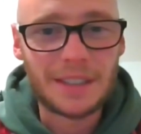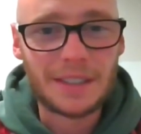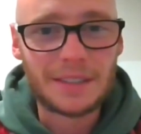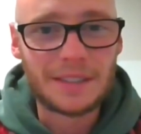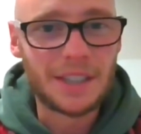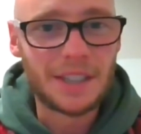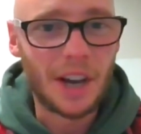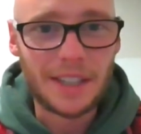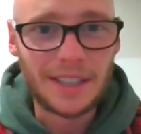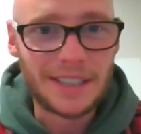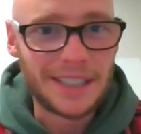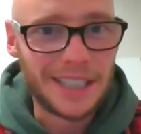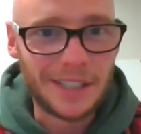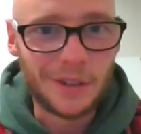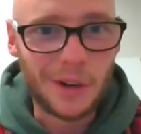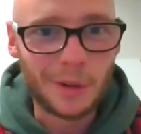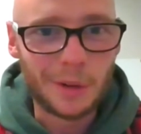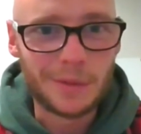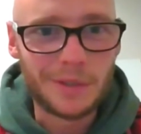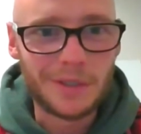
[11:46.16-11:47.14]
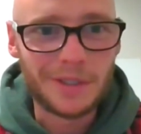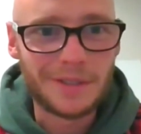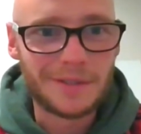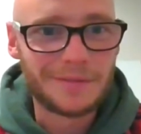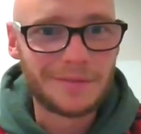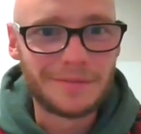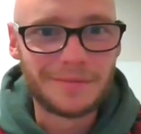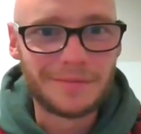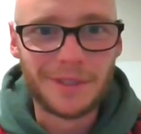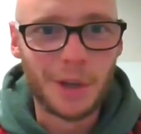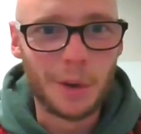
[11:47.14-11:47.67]
19-year-olds
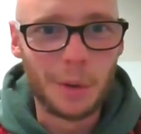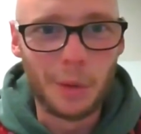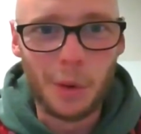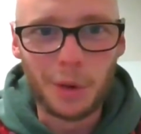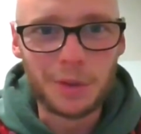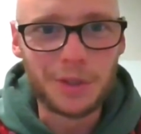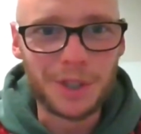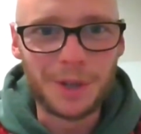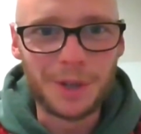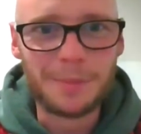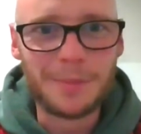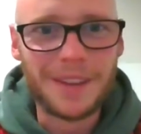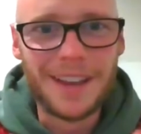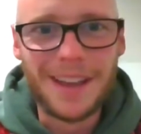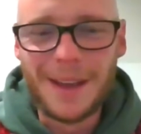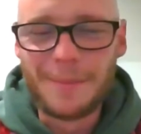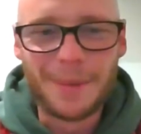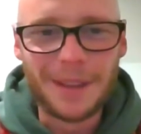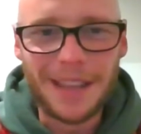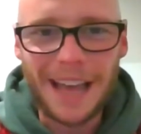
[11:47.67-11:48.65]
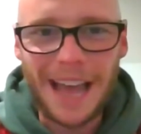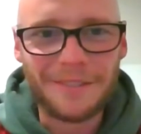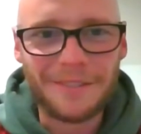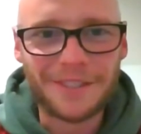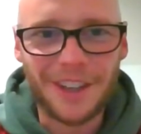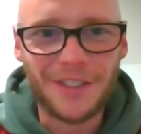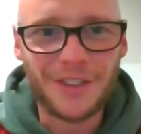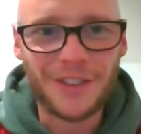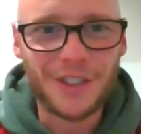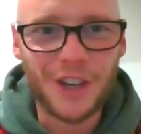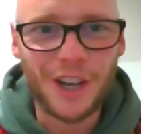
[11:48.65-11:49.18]
who are awesome, but they haven't
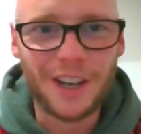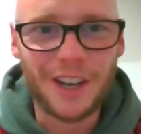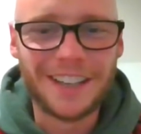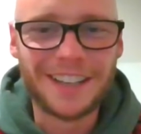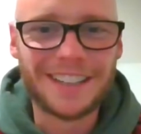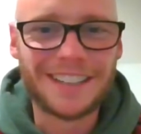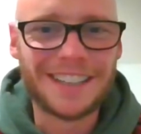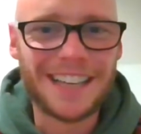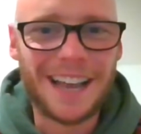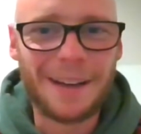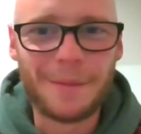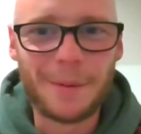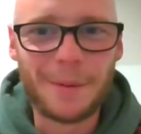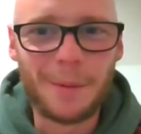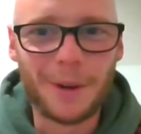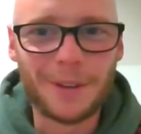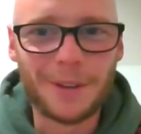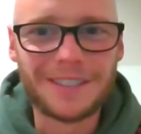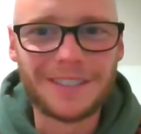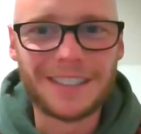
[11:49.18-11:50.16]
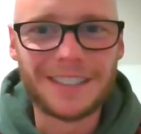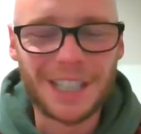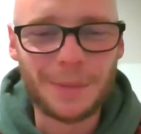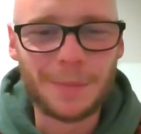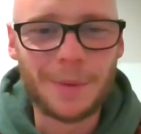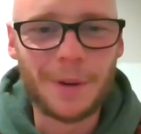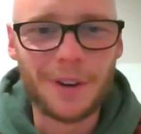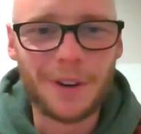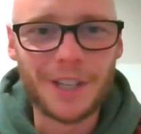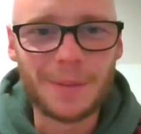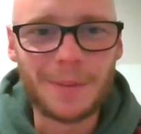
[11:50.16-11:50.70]
done the journey, and we want
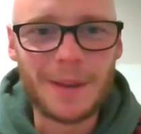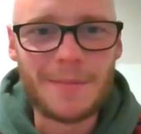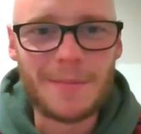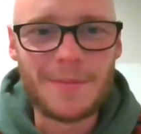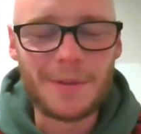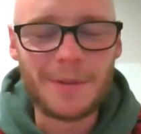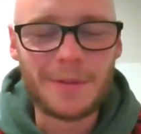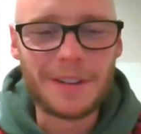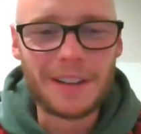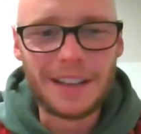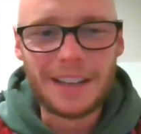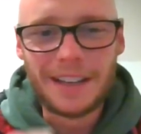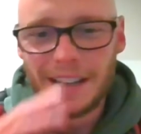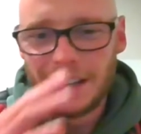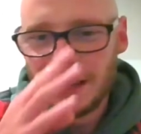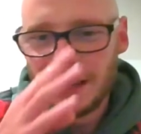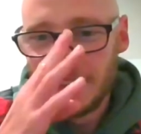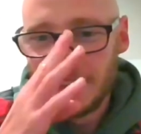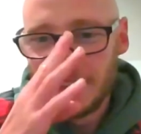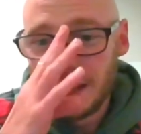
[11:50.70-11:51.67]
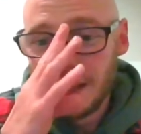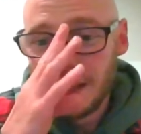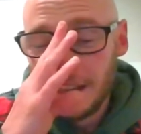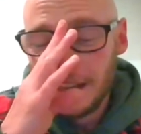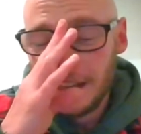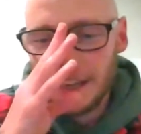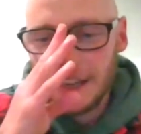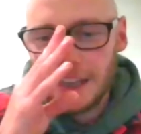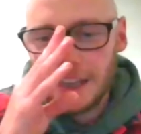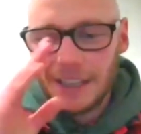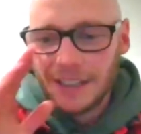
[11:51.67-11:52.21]
experienced people.
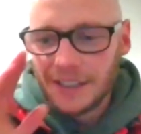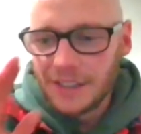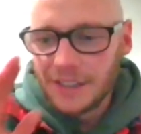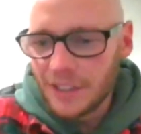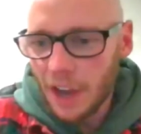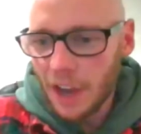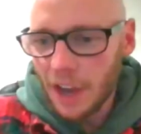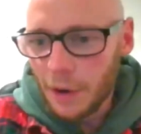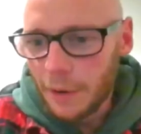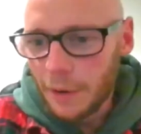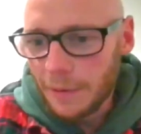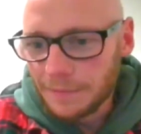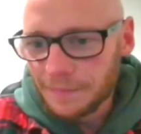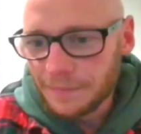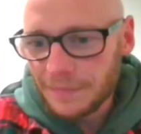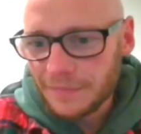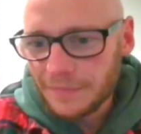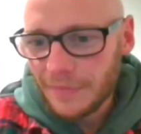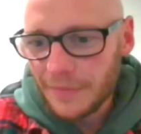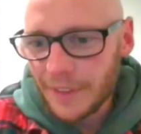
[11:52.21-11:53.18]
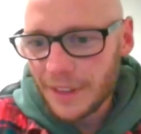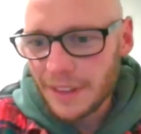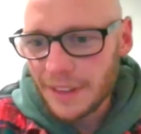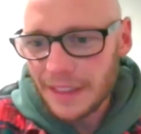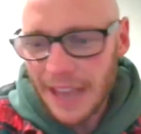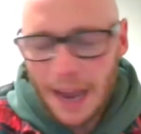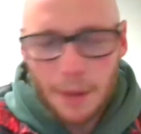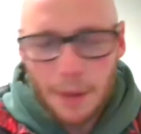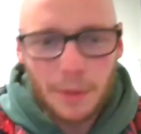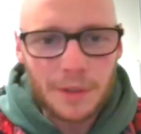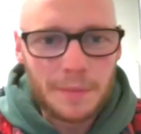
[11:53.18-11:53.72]
So
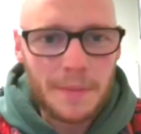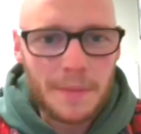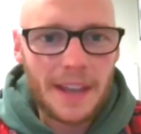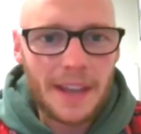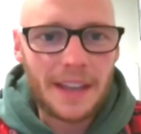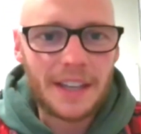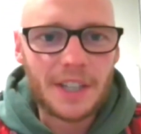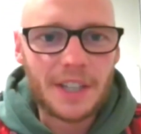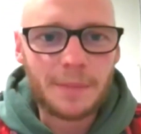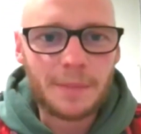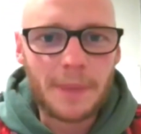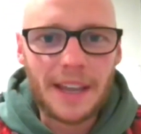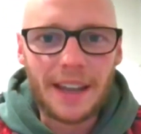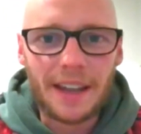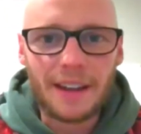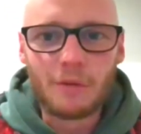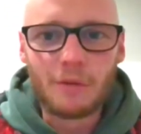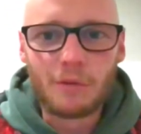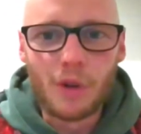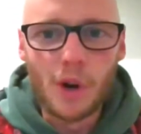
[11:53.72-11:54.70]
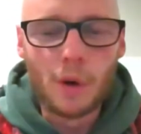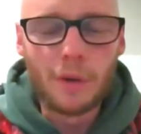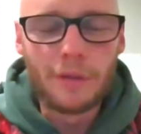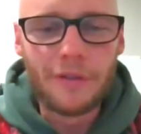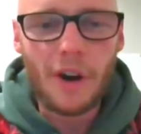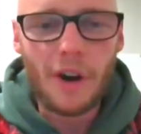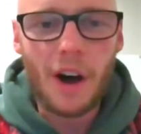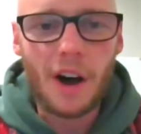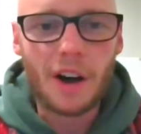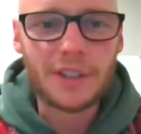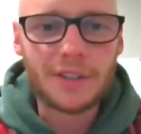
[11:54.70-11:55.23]
that was me speaking real
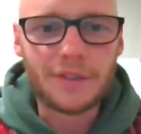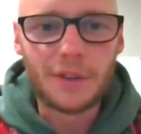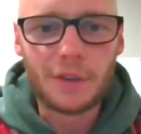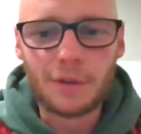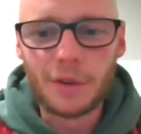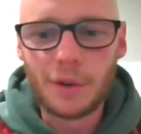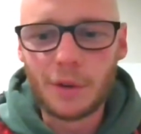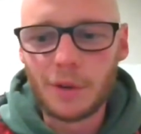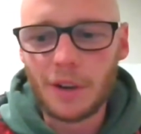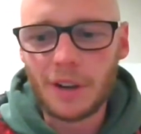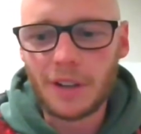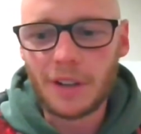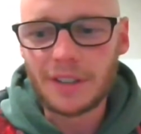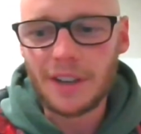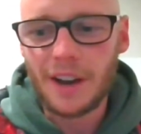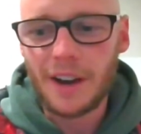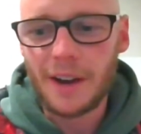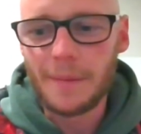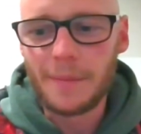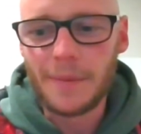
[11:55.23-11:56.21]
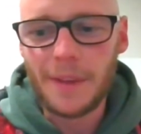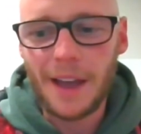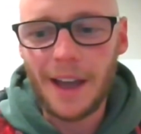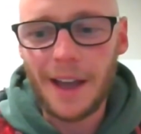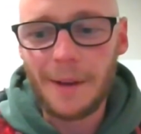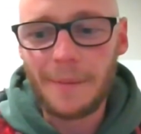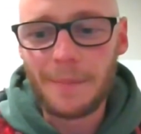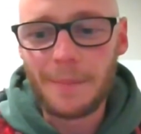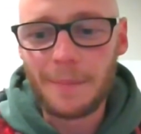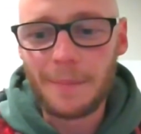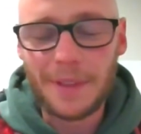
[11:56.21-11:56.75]
fast for a real long time,
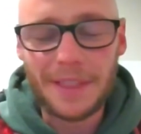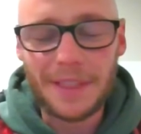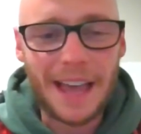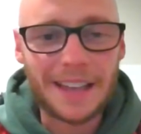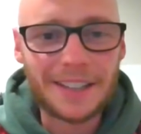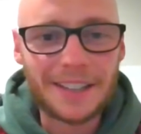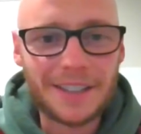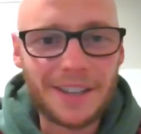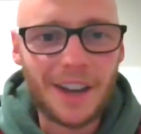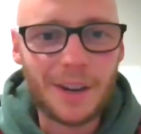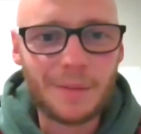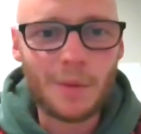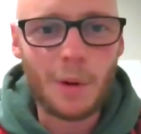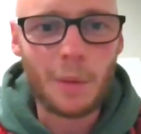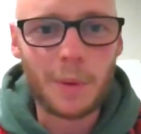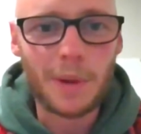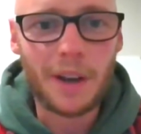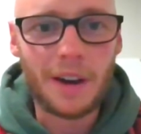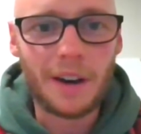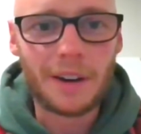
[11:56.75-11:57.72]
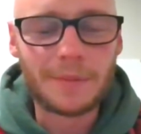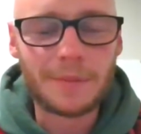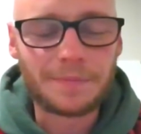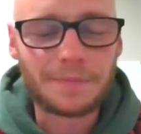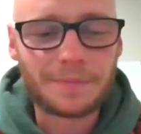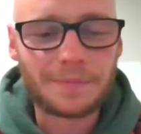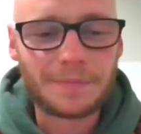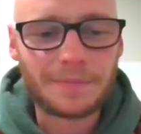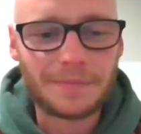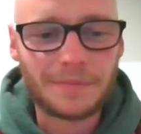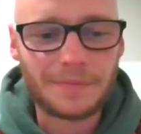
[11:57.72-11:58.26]
but that's kind of what we are.
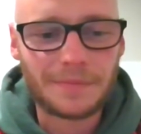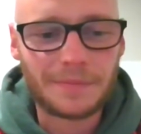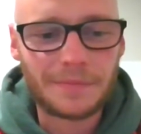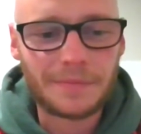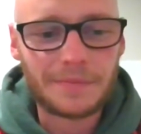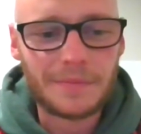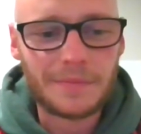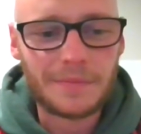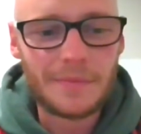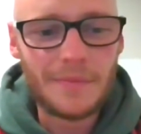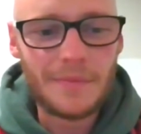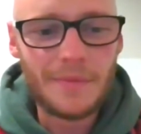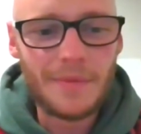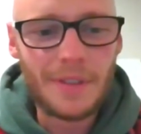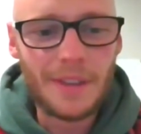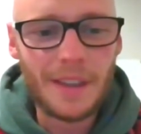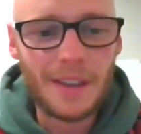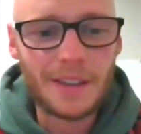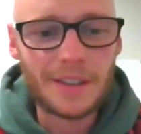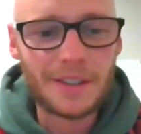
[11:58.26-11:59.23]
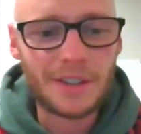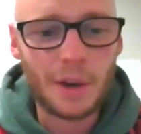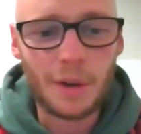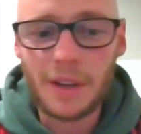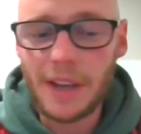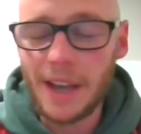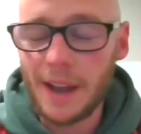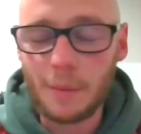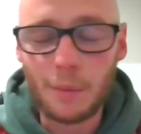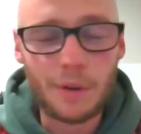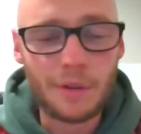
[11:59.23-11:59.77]
So
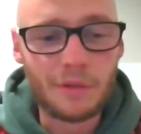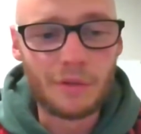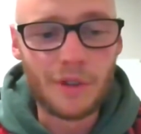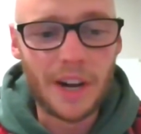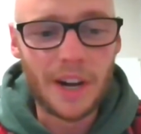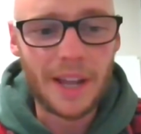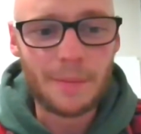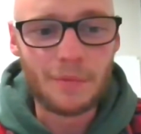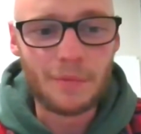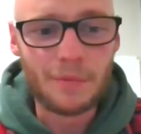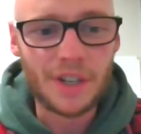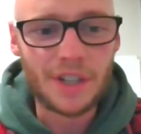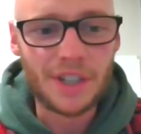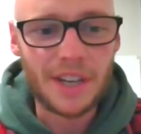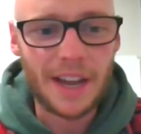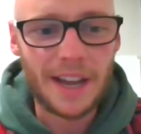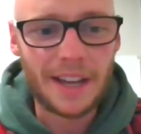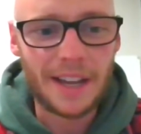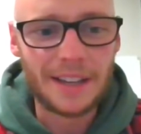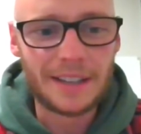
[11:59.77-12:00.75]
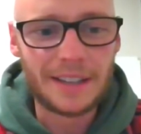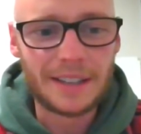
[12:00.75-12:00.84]
yeah, would really appreciate